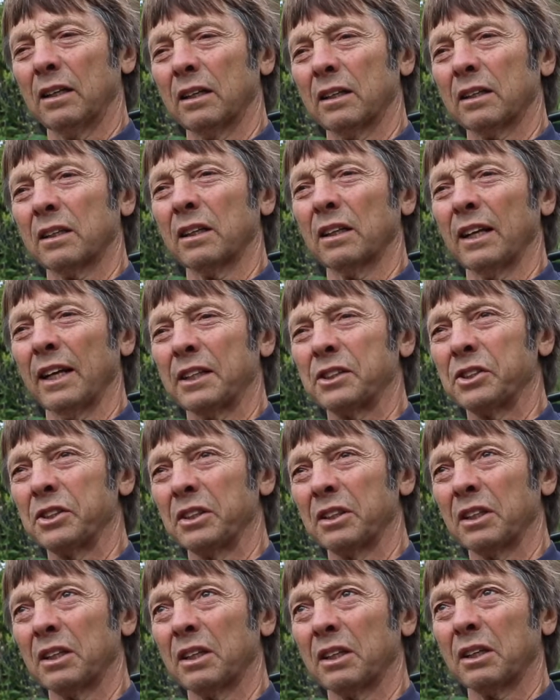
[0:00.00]

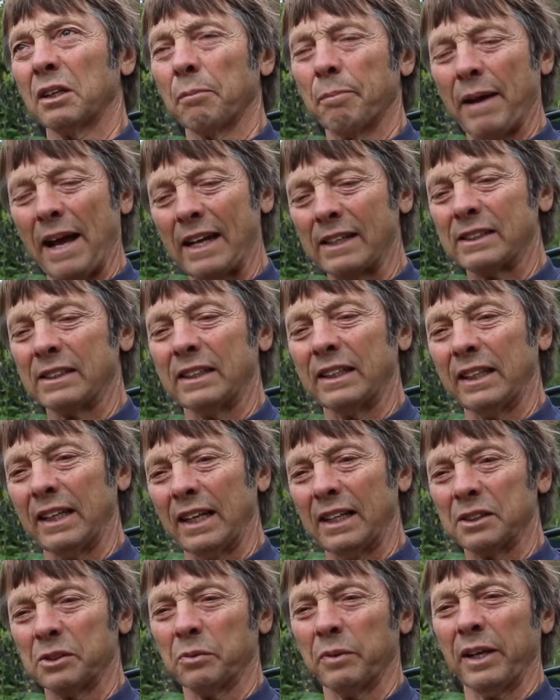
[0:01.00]
collection capacity
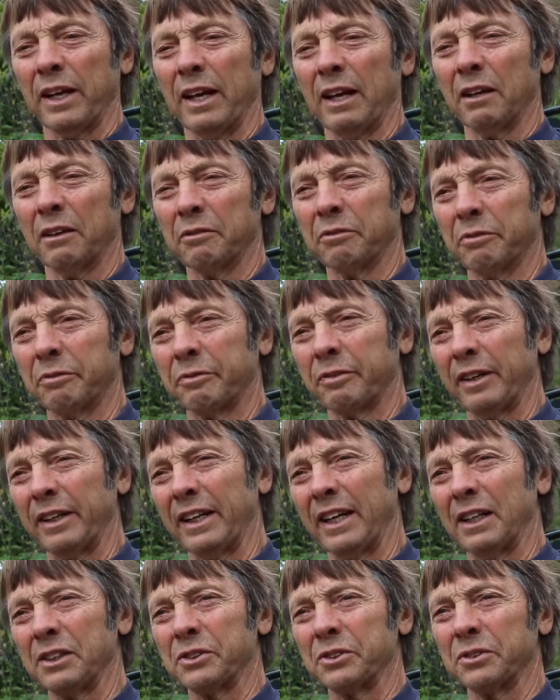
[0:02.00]
as we have
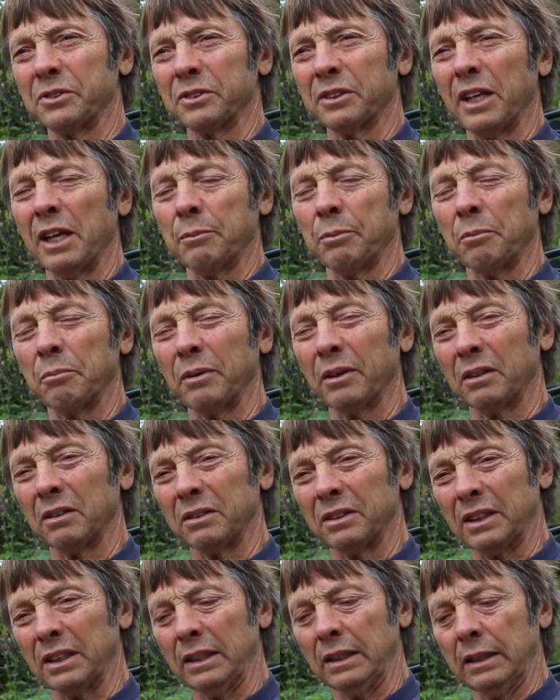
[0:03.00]
financial
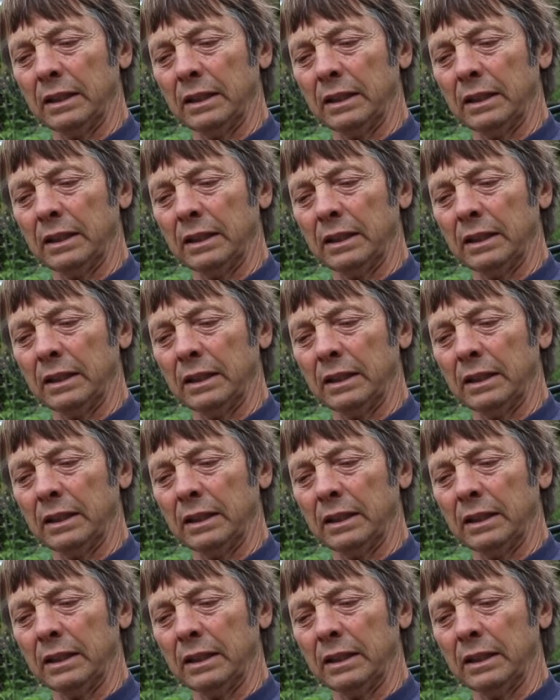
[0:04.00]
capability